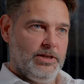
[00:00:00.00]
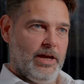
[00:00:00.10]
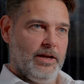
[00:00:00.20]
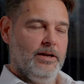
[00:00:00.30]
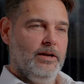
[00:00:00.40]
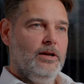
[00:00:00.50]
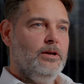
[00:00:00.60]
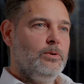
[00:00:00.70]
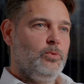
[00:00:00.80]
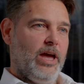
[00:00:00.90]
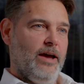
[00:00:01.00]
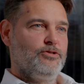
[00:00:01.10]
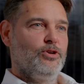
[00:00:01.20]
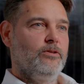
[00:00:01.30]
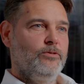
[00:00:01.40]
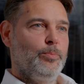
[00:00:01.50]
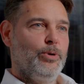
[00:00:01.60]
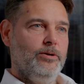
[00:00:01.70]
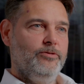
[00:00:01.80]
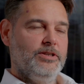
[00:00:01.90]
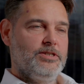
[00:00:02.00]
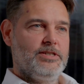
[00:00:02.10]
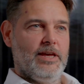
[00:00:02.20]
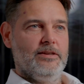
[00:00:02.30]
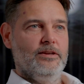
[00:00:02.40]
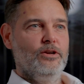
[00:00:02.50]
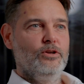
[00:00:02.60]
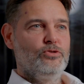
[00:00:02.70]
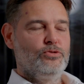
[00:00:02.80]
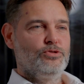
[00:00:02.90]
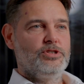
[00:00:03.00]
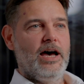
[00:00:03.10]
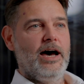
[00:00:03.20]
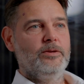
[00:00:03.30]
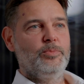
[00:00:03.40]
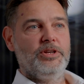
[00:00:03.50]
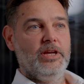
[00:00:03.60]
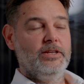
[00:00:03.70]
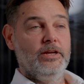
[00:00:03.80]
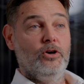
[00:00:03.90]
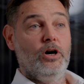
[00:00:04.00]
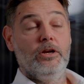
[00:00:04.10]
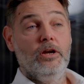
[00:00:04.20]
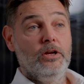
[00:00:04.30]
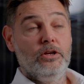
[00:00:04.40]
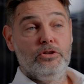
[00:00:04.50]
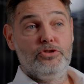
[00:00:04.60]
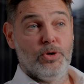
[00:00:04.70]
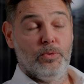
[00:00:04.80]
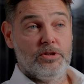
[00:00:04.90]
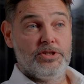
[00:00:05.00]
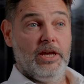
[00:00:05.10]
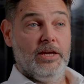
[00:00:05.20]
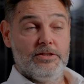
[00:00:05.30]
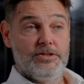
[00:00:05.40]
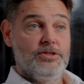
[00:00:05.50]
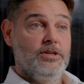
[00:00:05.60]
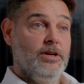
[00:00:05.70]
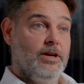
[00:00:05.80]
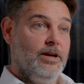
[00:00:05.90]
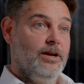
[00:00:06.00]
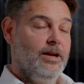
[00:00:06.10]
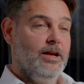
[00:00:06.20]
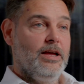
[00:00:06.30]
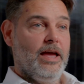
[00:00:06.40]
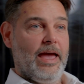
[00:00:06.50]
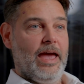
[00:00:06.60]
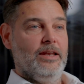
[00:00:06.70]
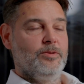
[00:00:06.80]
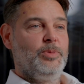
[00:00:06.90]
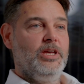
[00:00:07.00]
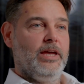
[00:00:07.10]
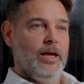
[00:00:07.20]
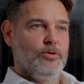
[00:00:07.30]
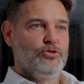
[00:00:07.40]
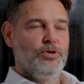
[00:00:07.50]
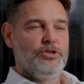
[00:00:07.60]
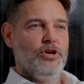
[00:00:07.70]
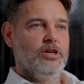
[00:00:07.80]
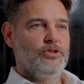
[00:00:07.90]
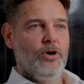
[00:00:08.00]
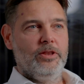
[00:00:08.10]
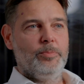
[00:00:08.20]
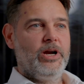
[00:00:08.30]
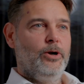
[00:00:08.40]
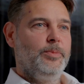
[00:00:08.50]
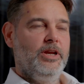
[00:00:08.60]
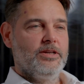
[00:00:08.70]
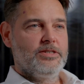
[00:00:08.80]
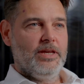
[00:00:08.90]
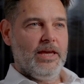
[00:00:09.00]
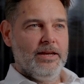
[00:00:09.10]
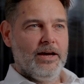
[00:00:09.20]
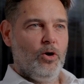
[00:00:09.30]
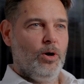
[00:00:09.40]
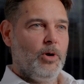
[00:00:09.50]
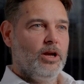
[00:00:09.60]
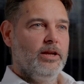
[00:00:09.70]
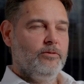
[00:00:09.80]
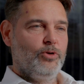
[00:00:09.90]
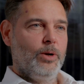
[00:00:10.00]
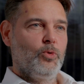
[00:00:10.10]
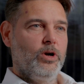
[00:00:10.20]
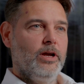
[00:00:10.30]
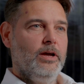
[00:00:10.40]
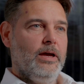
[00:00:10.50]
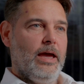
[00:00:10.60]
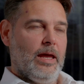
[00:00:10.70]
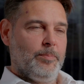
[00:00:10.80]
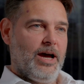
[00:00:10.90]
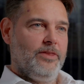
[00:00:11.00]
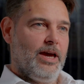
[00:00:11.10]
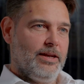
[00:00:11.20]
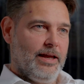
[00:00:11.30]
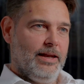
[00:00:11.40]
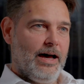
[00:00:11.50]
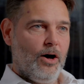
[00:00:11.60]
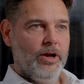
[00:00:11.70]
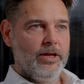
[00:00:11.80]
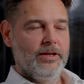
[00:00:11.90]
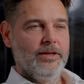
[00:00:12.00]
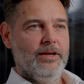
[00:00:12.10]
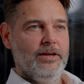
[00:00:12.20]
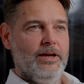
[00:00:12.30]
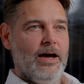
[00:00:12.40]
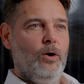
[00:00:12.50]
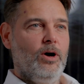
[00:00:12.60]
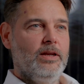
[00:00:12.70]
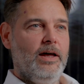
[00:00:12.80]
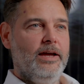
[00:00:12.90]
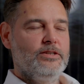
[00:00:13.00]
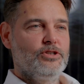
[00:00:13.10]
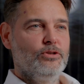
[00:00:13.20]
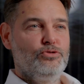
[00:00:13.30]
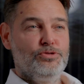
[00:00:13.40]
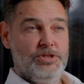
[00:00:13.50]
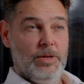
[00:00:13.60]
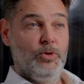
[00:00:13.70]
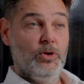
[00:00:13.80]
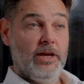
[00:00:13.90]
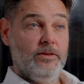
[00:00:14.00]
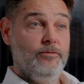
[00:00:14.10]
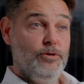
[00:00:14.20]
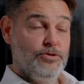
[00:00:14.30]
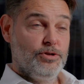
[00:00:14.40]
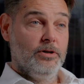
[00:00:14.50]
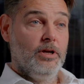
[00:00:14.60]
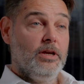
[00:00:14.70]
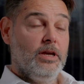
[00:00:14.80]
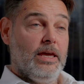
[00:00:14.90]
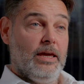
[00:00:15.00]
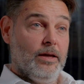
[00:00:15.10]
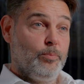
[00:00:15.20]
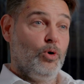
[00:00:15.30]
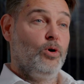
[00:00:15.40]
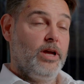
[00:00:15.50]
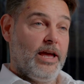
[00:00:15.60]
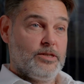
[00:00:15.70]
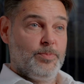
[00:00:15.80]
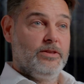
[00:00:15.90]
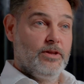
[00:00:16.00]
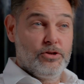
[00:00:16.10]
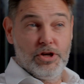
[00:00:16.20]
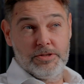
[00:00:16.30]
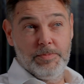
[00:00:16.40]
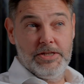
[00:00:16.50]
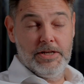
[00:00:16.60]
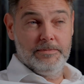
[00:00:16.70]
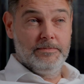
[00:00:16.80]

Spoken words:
data, we have sort of the perfect set to start predicting on total sales and being able to adjust other parameters in our modeling framework, and by that allowing our clients to simulate the future in a broader aspect than just media.